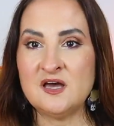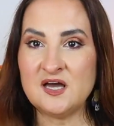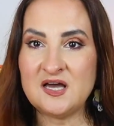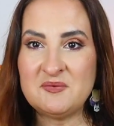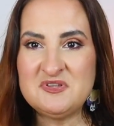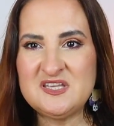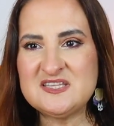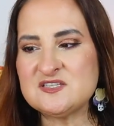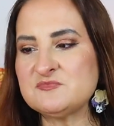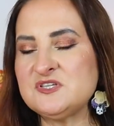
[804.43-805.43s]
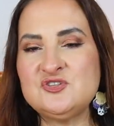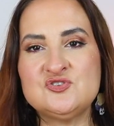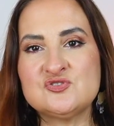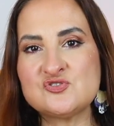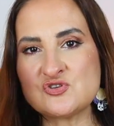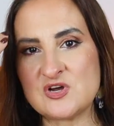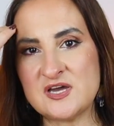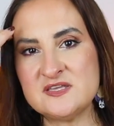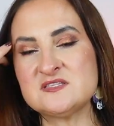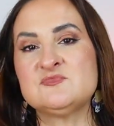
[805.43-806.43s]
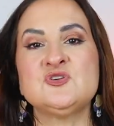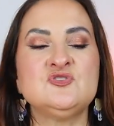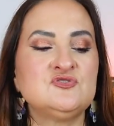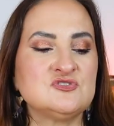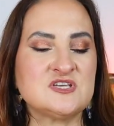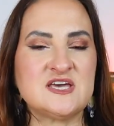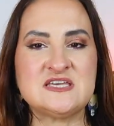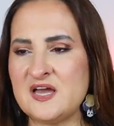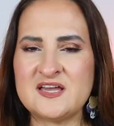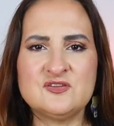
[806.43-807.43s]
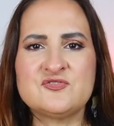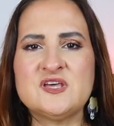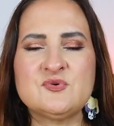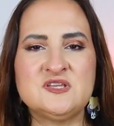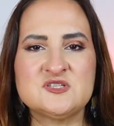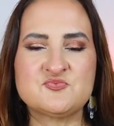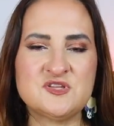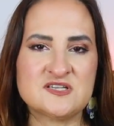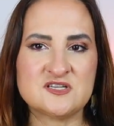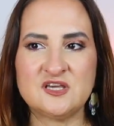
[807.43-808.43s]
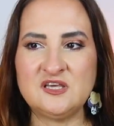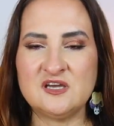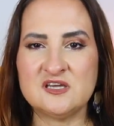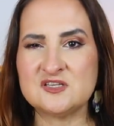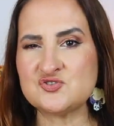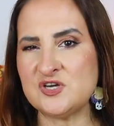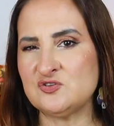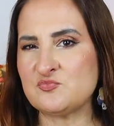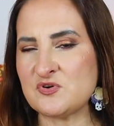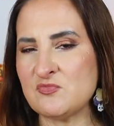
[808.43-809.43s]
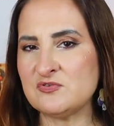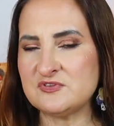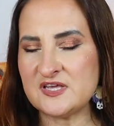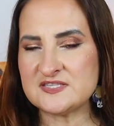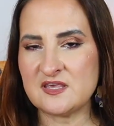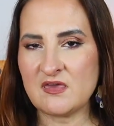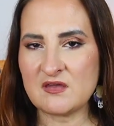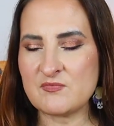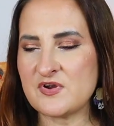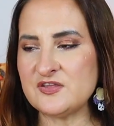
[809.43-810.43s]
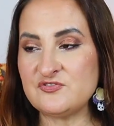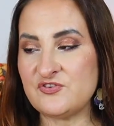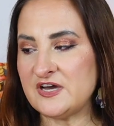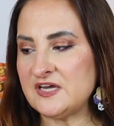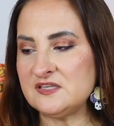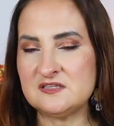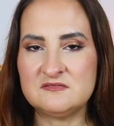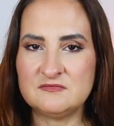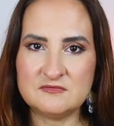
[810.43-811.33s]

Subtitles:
I mean, it's something new to try, it's something new to test. I kind of get why these products are here. They're trying to promote the like skincare brand, fine.